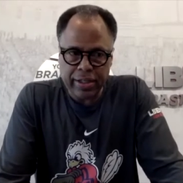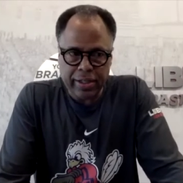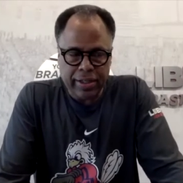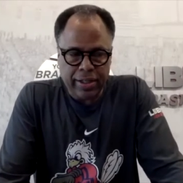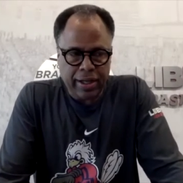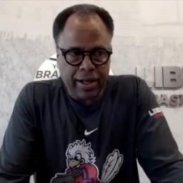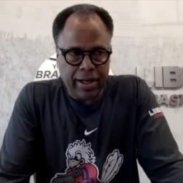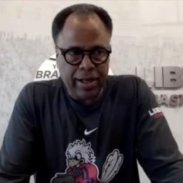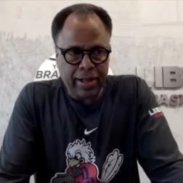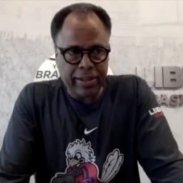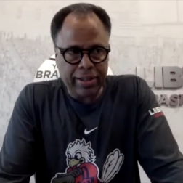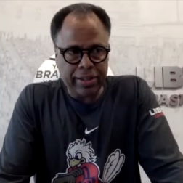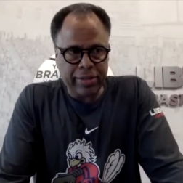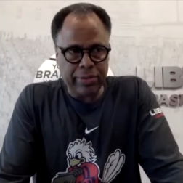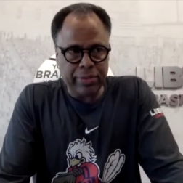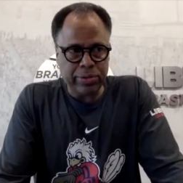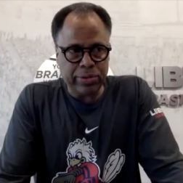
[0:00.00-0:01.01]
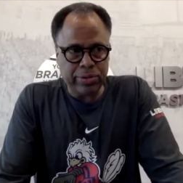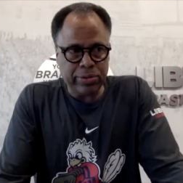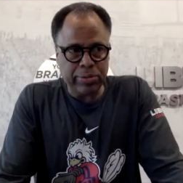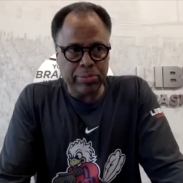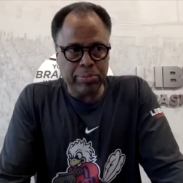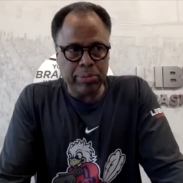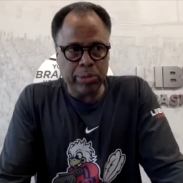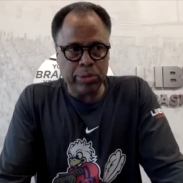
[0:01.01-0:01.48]
I think was
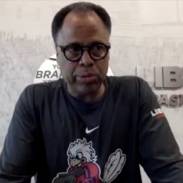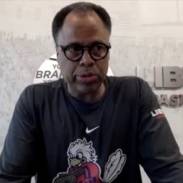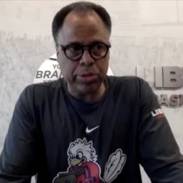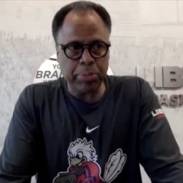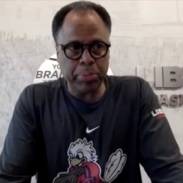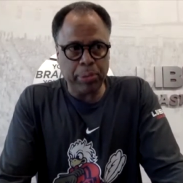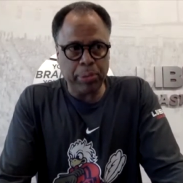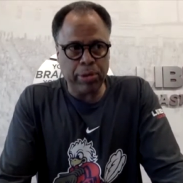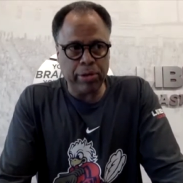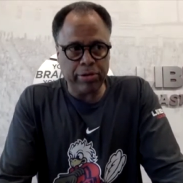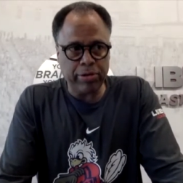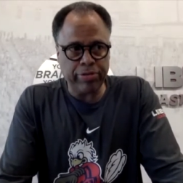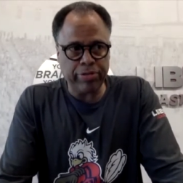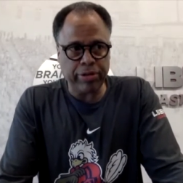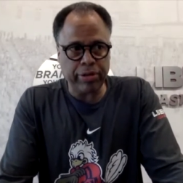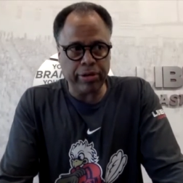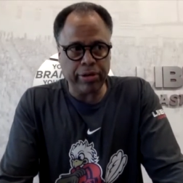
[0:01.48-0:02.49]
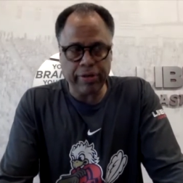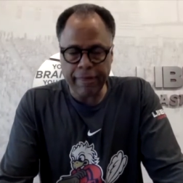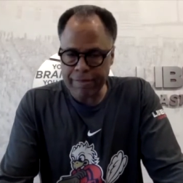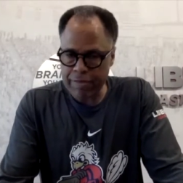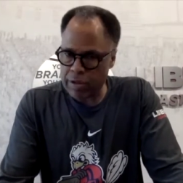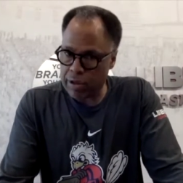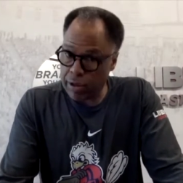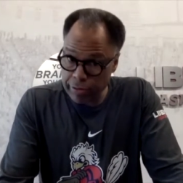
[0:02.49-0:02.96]
most important for
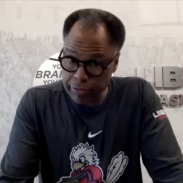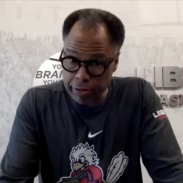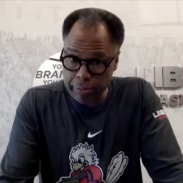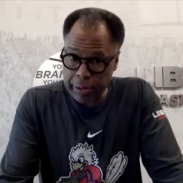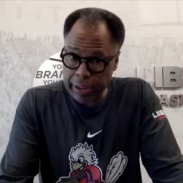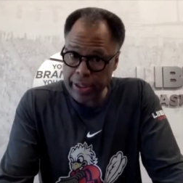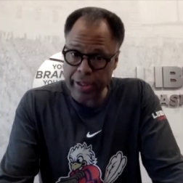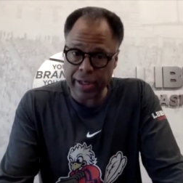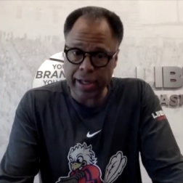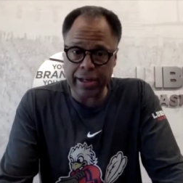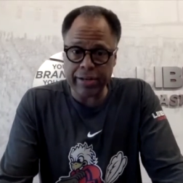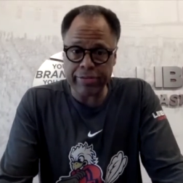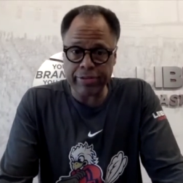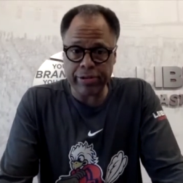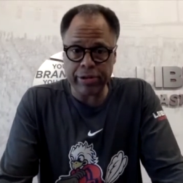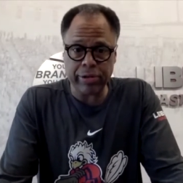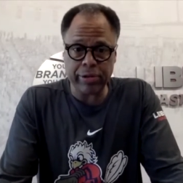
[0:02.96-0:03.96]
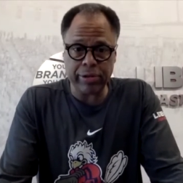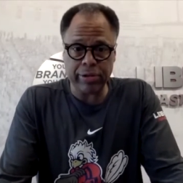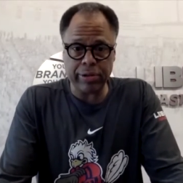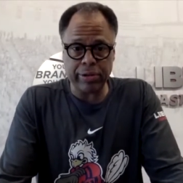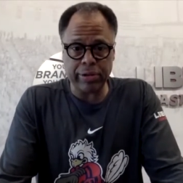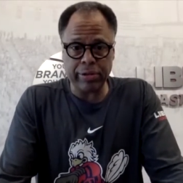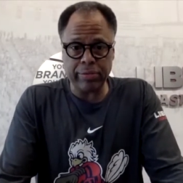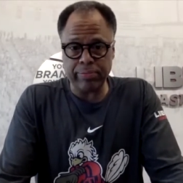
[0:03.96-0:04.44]
for me and for
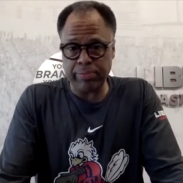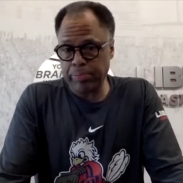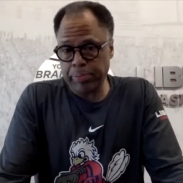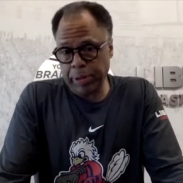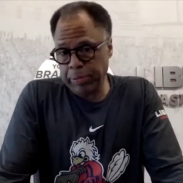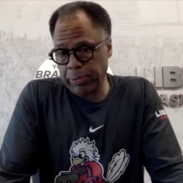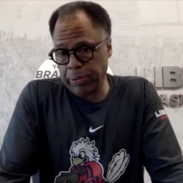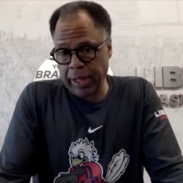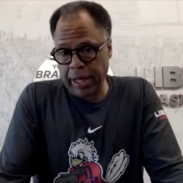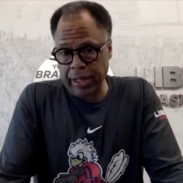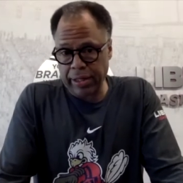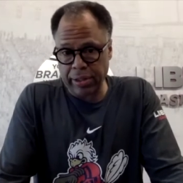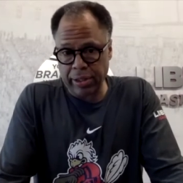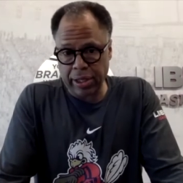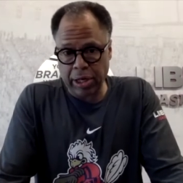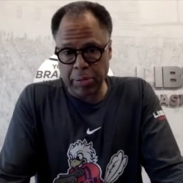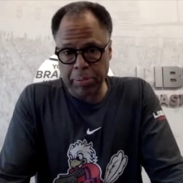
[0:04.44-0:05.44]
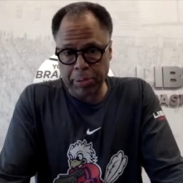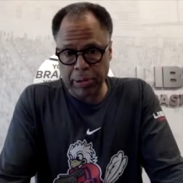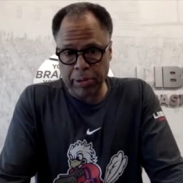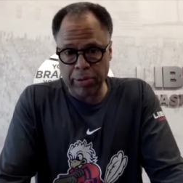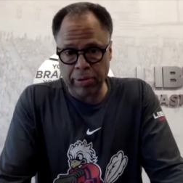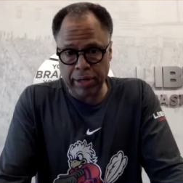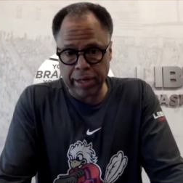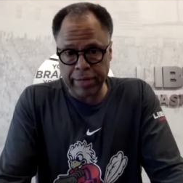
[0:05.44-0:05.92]
people that look at our
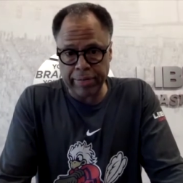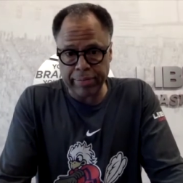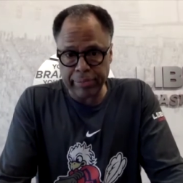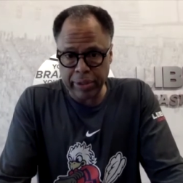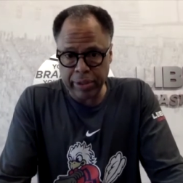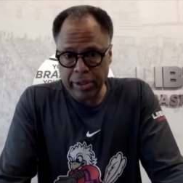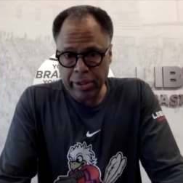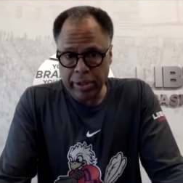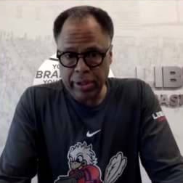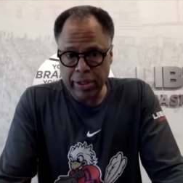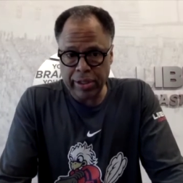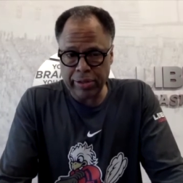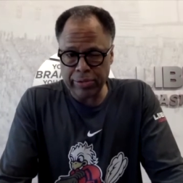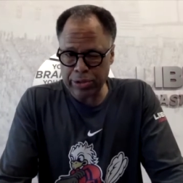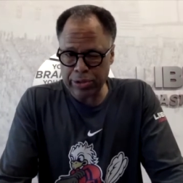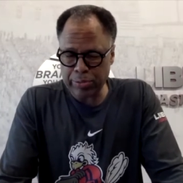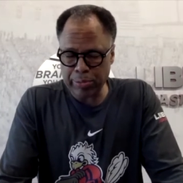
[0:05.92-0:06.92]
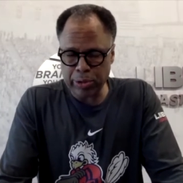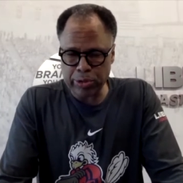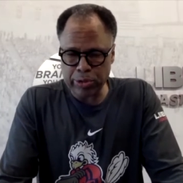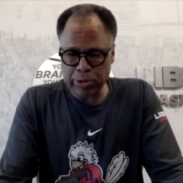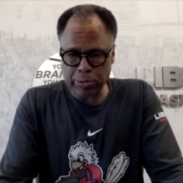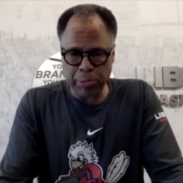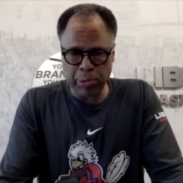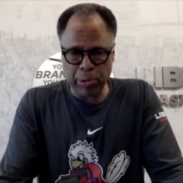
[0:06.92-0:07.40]
program, it was the most
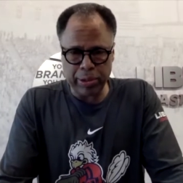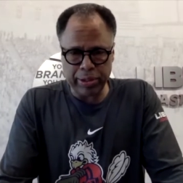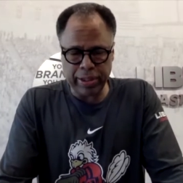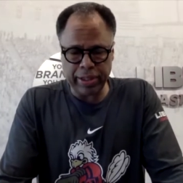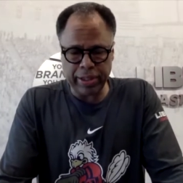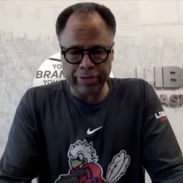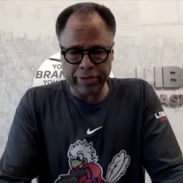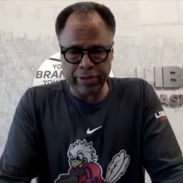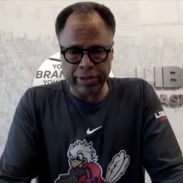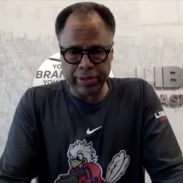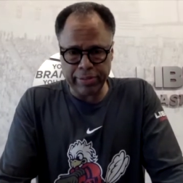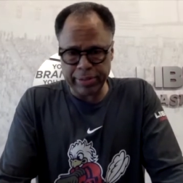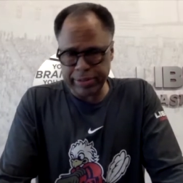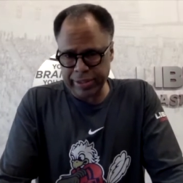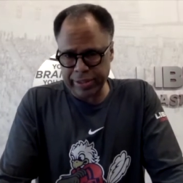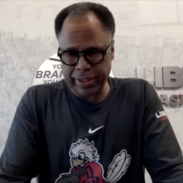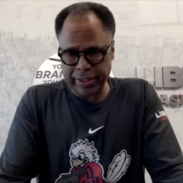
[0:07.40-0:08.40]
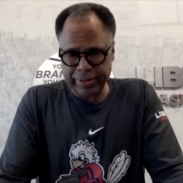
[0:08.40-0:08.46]
important thing for them to see.